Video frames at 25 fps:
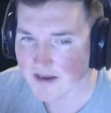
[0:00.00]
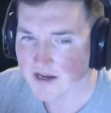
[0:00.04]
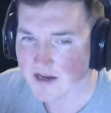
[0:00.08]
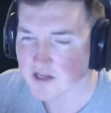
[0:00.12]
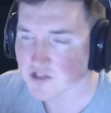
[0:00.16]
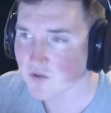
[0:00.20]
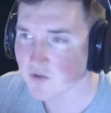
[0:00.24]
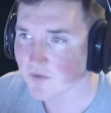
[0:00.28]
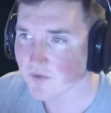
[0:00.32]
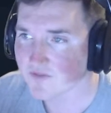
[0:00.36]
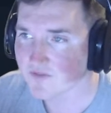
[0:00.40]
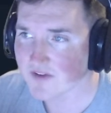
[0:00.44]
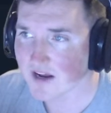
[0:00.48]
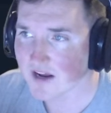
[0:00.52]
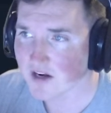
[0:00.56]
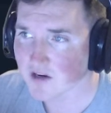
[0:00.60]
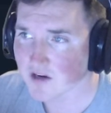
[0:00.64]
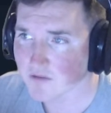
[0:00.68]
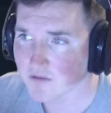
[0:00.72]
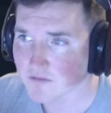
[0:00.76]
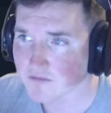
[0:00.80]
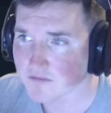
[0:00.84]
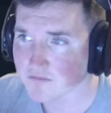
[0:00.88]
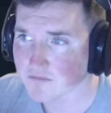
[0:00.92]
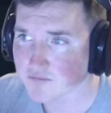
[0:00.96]
So we've got
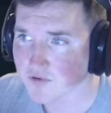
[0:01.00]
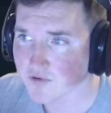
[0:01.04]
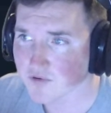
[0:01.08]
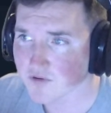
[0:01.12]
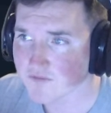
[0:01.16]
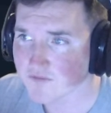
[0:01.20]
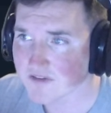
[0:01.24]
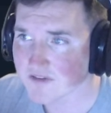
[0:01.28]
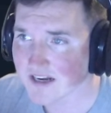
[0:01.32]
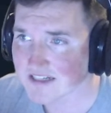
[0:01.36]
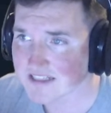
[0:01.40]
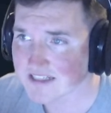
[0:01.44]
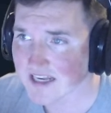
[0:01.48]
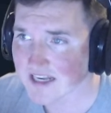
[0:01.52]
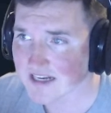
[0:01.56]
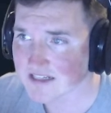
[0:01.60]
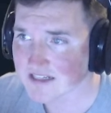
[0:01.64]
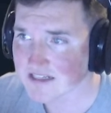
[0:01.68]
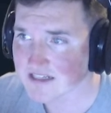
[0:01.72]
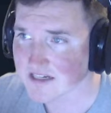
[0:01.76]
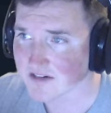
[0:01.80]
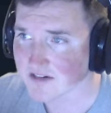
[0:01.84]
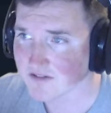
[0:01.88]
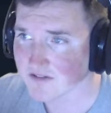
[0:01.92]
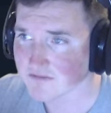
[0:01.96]
our
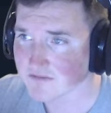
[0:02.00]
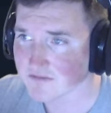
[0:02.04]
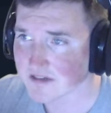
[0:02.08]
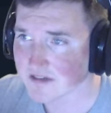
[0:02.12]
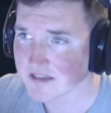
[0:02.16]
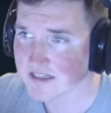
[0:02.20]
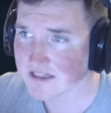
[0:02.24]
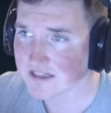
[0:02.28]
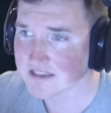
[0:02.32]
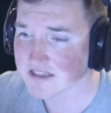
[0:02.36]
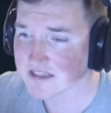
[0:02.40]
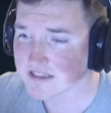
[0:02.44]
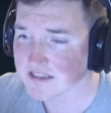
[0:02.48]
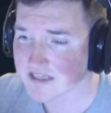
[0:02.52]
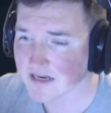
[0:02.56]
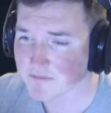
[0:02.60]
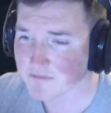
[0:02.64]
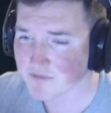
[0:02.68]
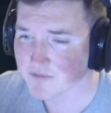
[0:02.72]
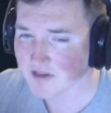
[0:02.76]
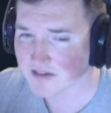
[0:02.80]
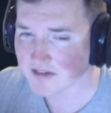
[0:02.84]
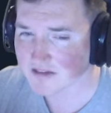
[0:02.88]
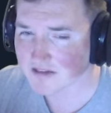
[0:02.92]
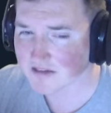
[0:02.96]
proof.txt here, and that's the same
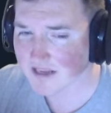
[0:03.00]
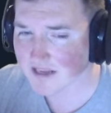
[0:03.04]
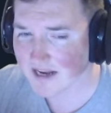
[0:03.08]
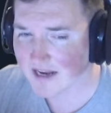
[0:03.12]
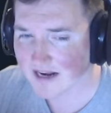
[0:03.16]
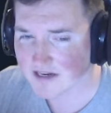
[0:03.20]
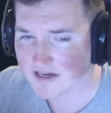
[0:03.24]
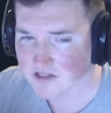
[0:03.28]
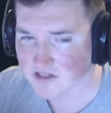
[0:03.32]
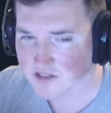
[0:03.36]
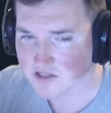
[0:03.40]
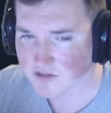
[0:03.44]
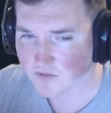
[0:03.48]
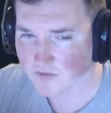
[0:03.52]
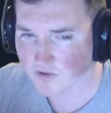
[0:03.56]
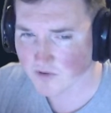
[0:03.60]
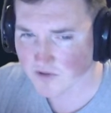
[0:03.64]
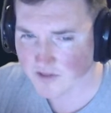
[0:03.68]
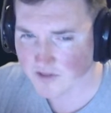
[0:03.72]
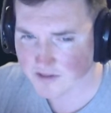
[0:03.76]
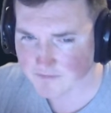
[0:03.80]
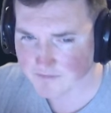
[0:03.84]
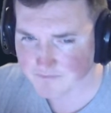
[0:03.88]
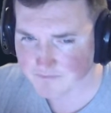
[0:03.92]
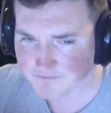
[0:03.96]
thing that they had us do
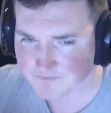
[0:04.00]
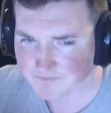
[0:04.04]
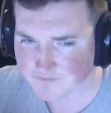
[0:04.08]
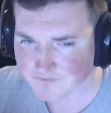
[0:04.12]
earlier.